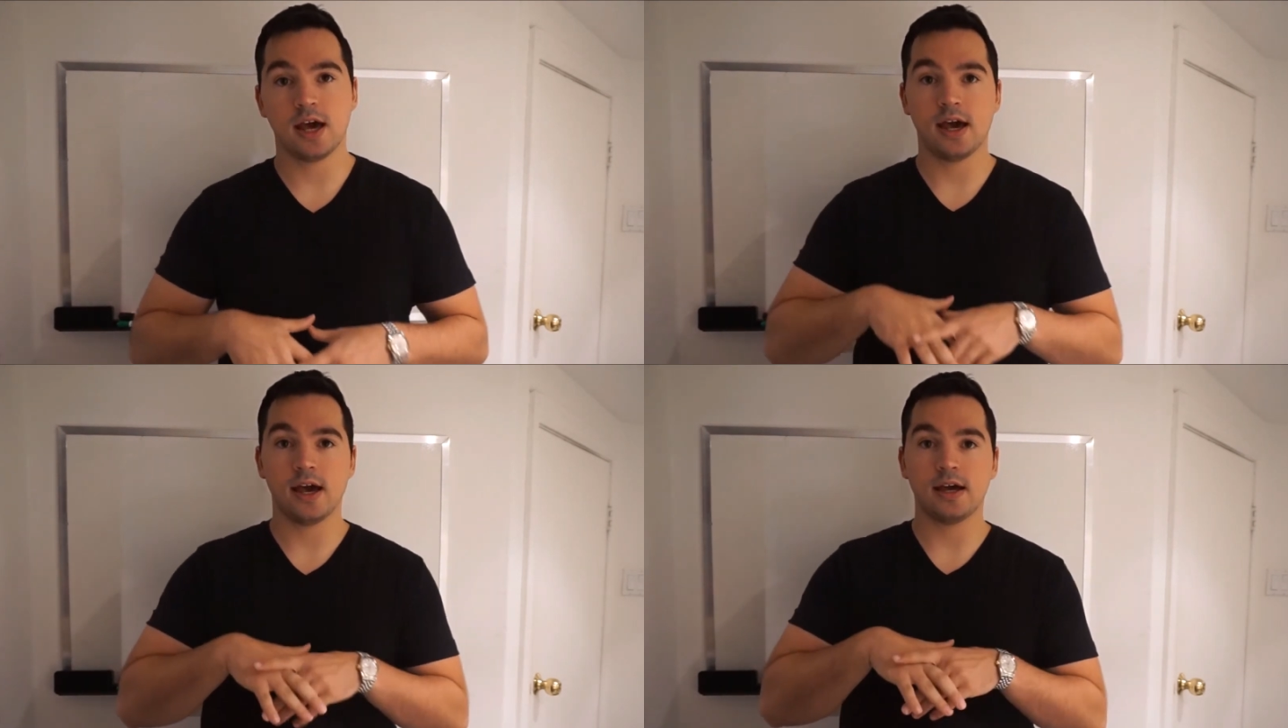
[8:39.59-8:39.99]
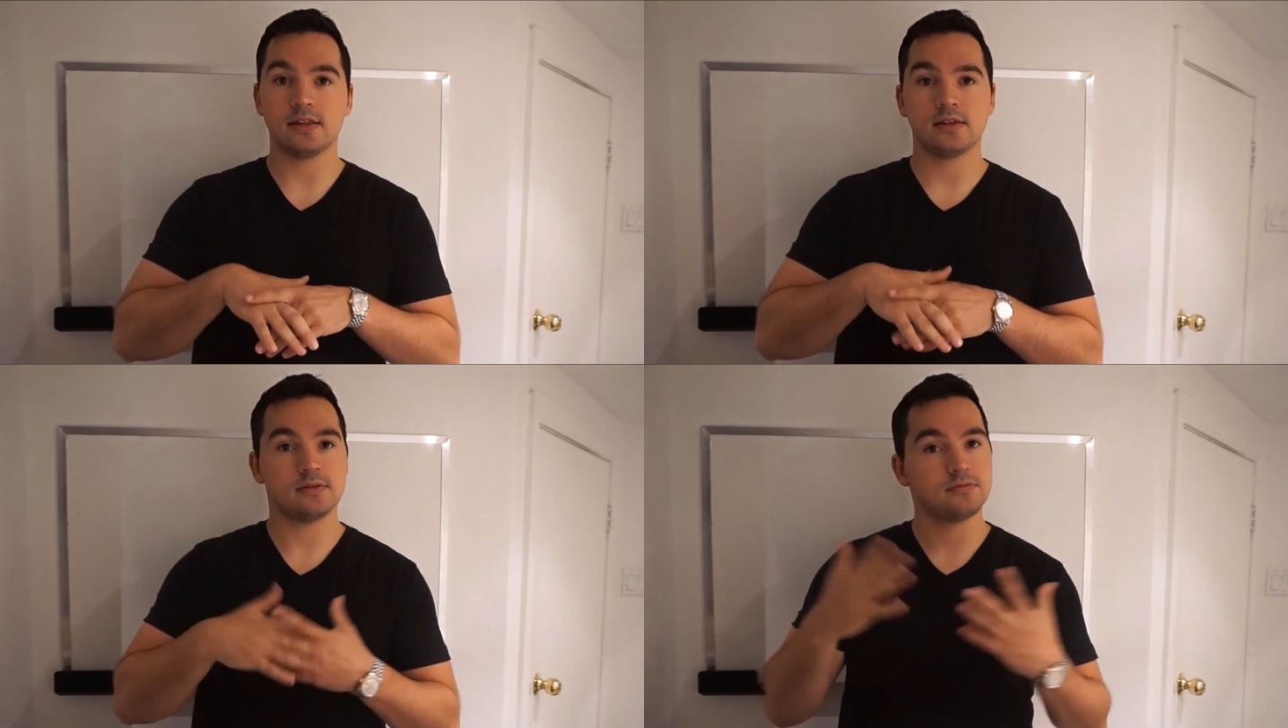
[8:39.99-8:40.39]

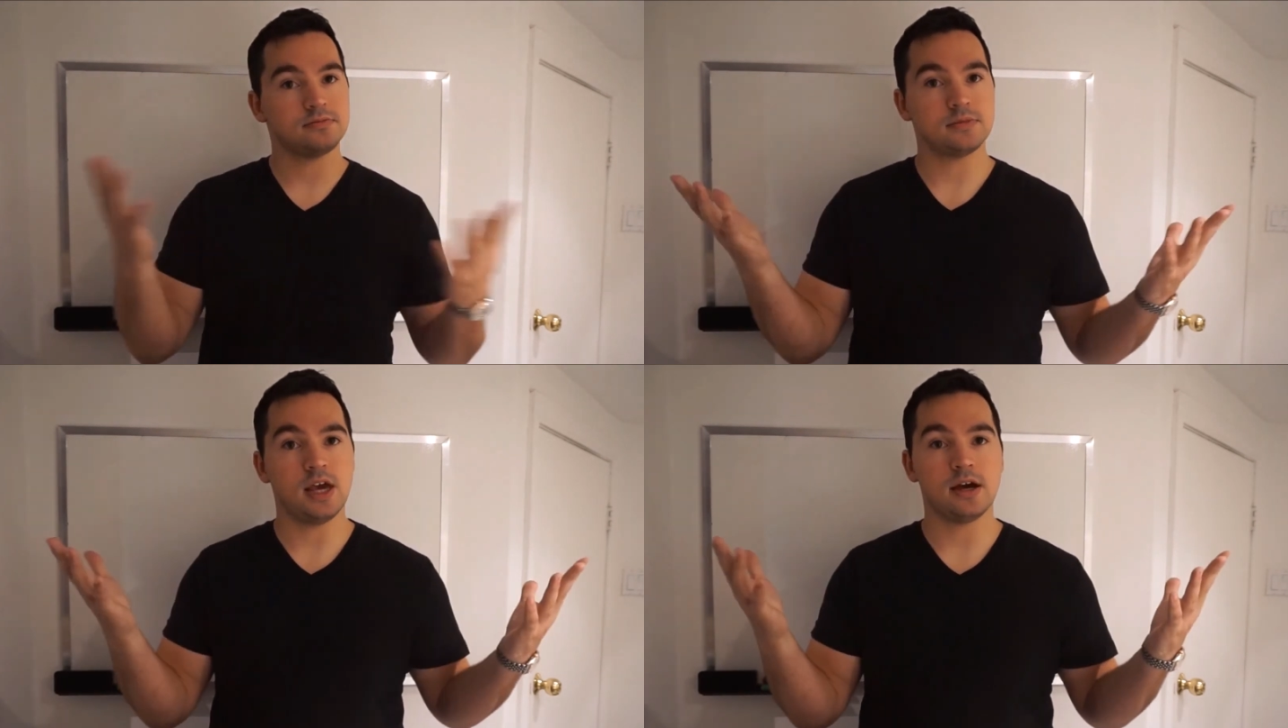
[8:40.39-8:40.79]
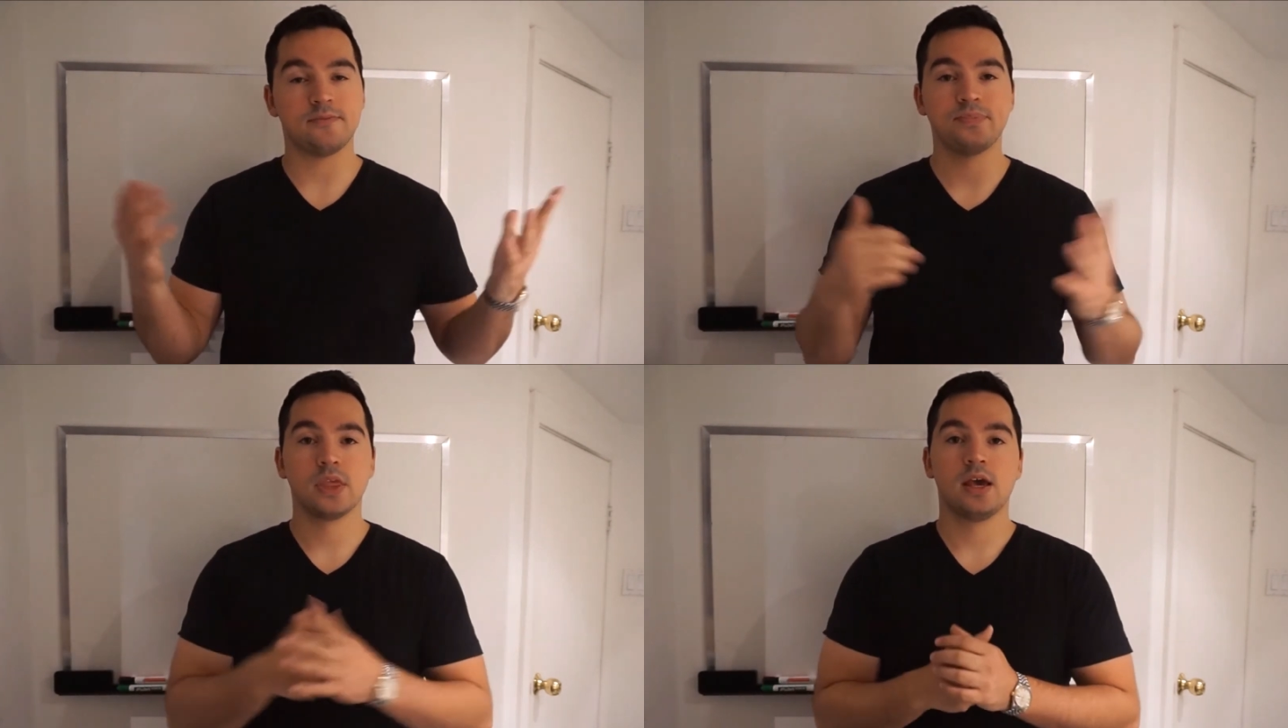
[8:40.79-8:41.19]
And yeah,
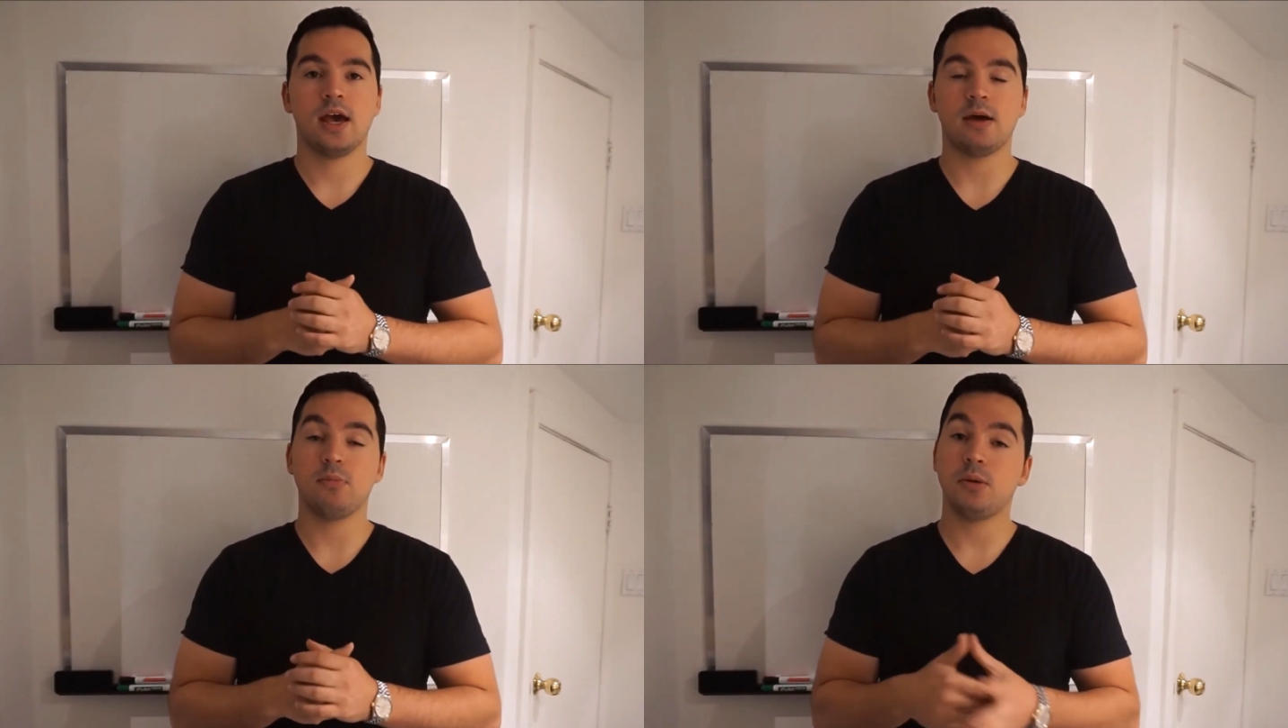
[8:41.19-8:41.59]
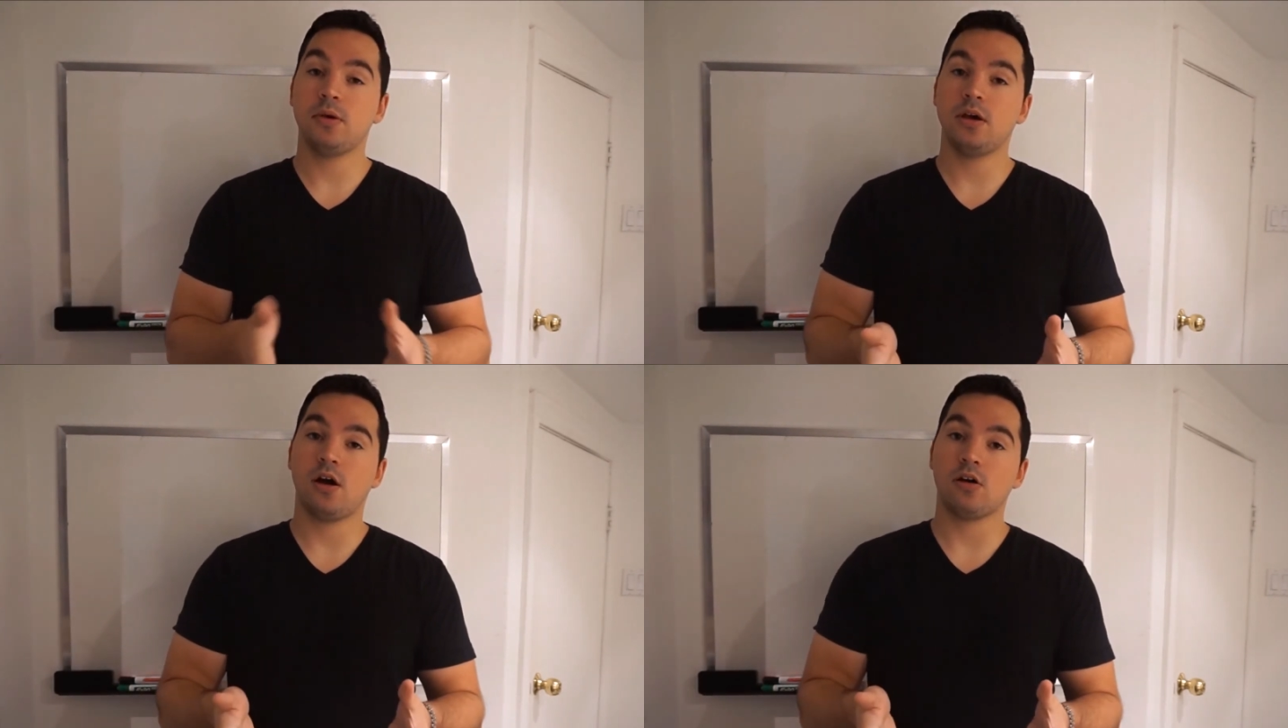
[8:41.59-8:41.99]
and
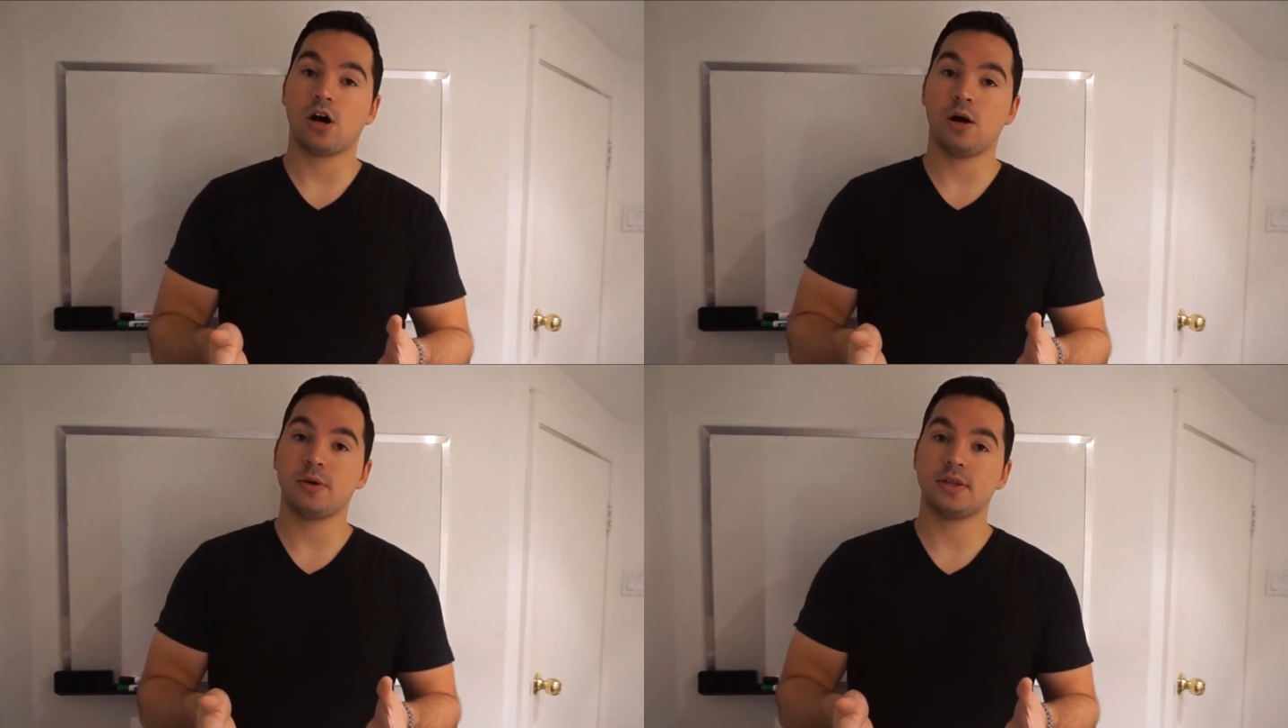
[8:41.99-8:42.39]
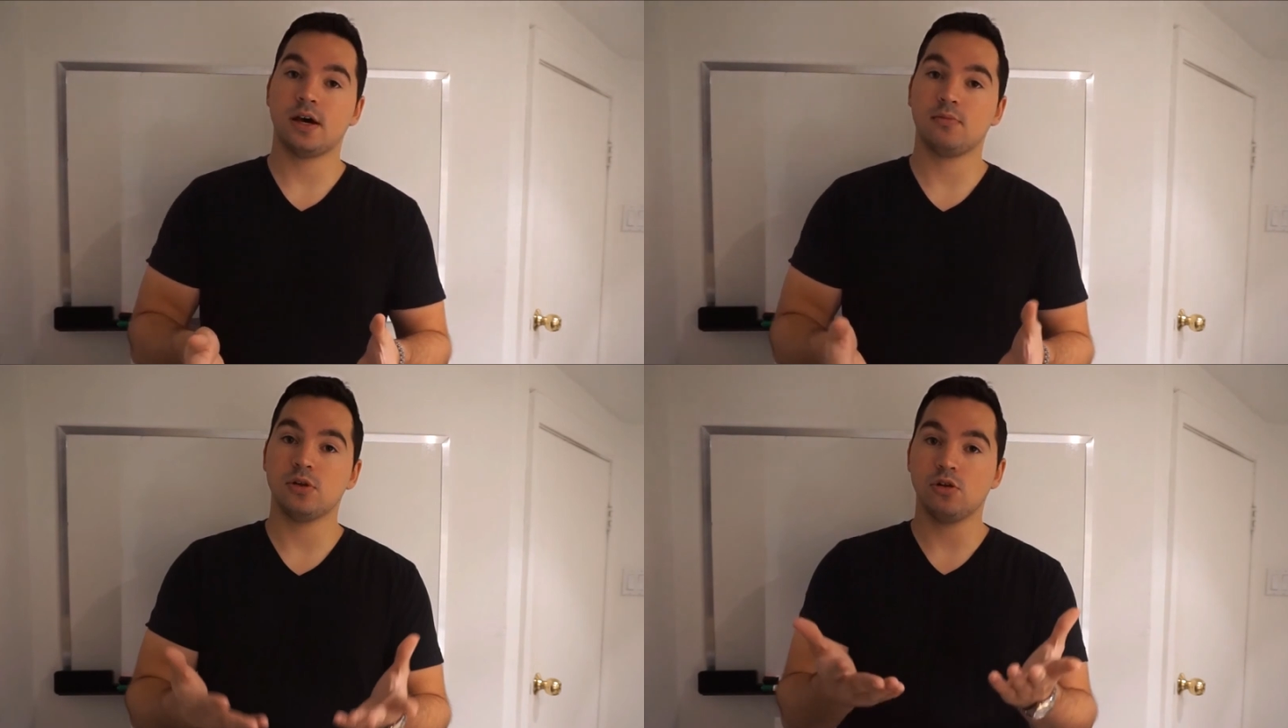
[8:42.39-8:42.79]
maybe I'll comment
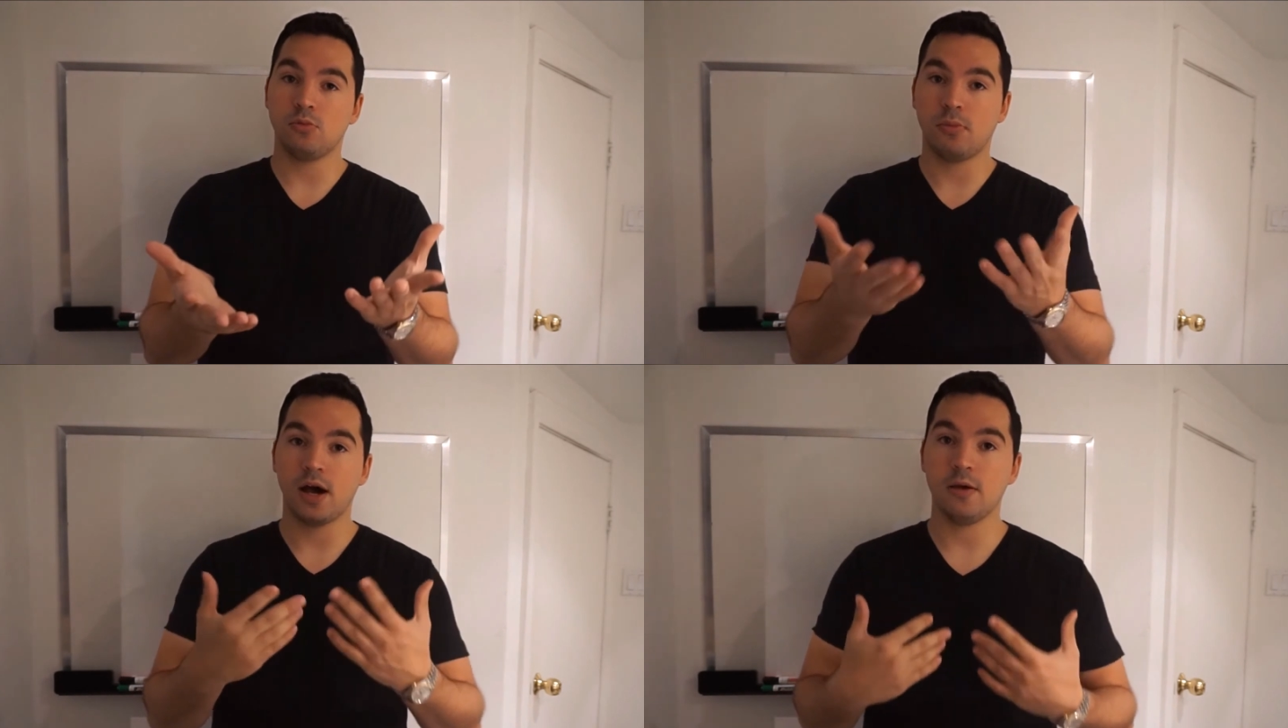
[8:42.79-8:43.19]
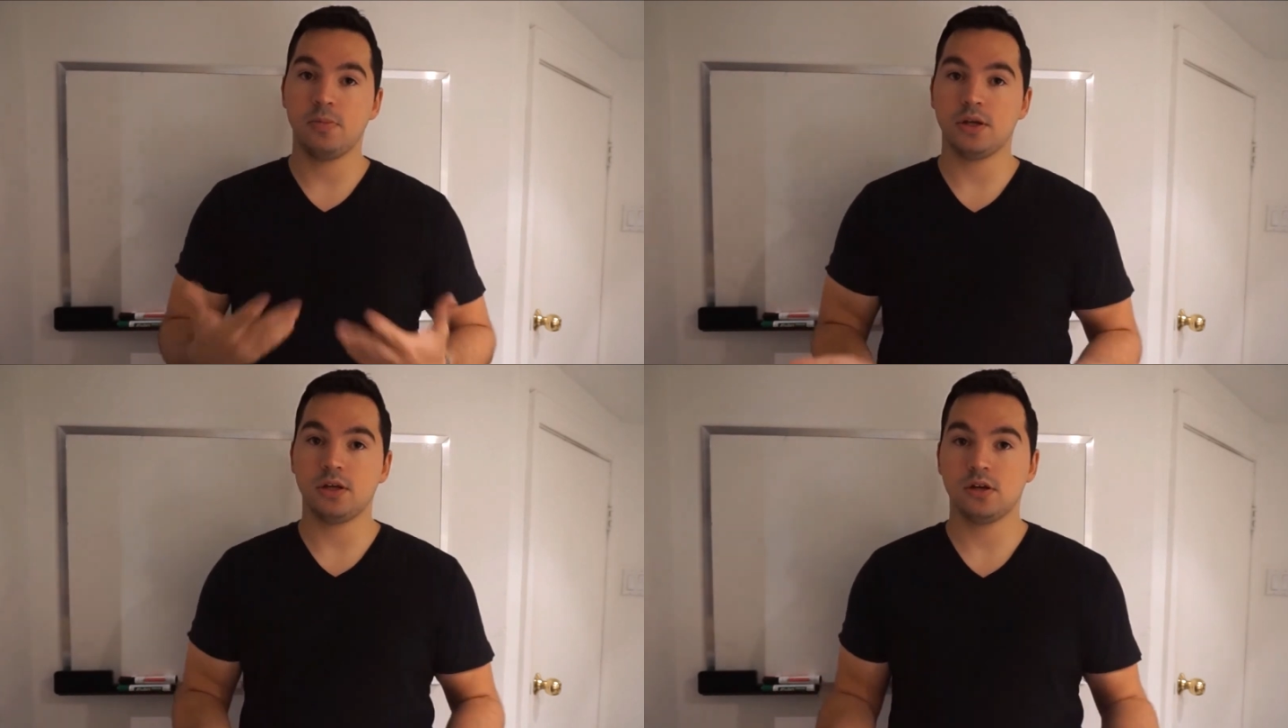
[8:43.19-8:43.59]
down below my
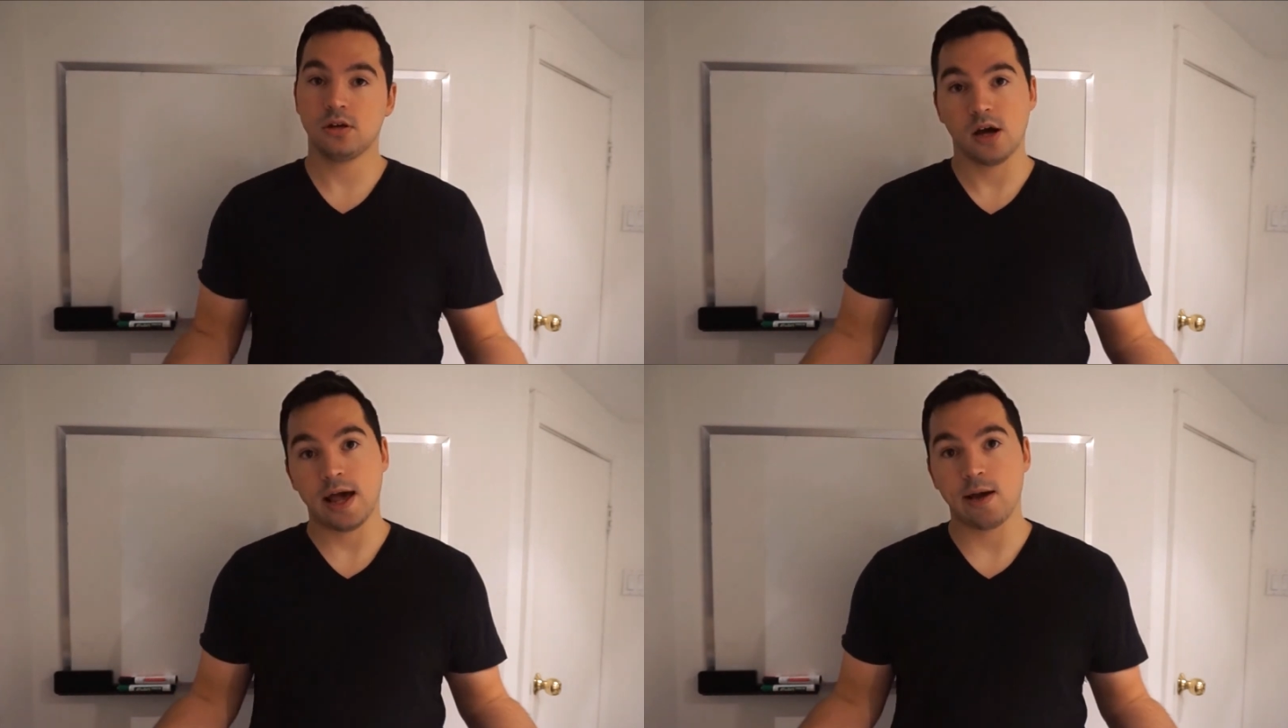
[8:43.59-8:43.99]
opinion